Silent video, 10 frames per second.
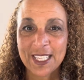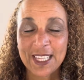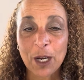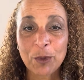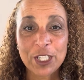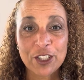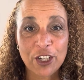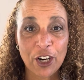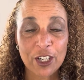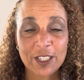that we
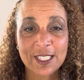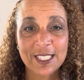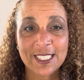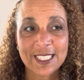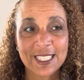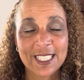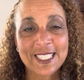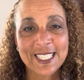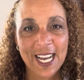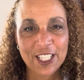start
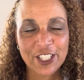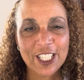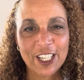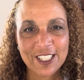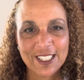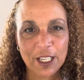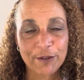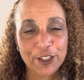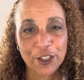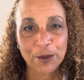attaching ourselves
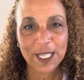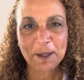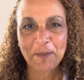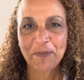to it.